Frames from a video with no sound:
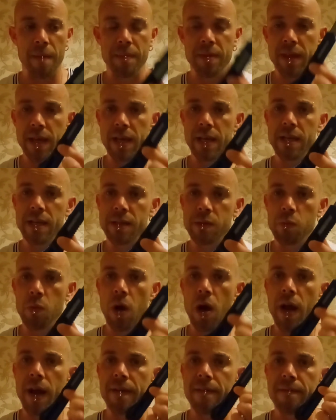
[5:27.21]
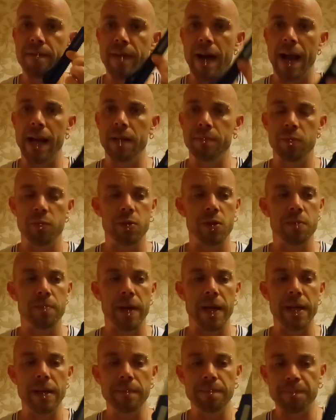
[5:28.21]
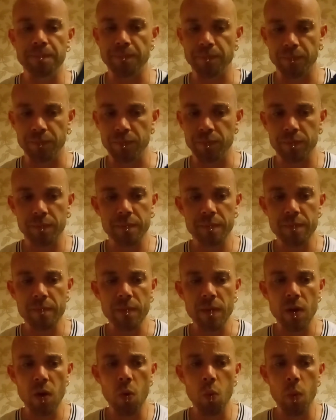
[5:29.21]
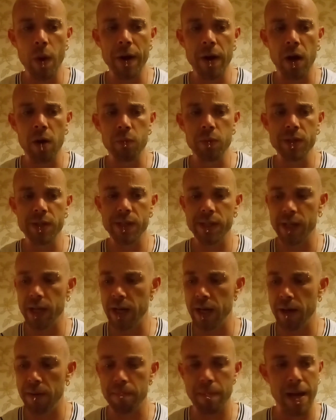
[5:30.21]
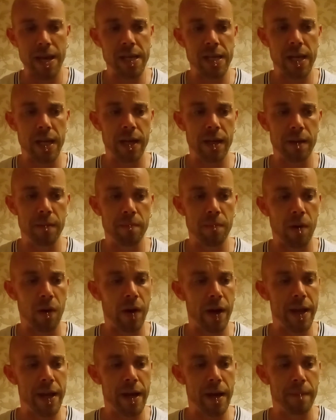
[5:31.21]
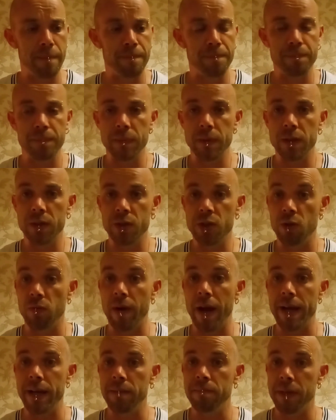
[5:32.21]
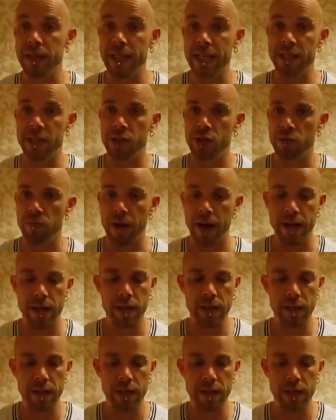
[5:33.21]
These were invaluable to me when I was making my terrain, my desert terrain.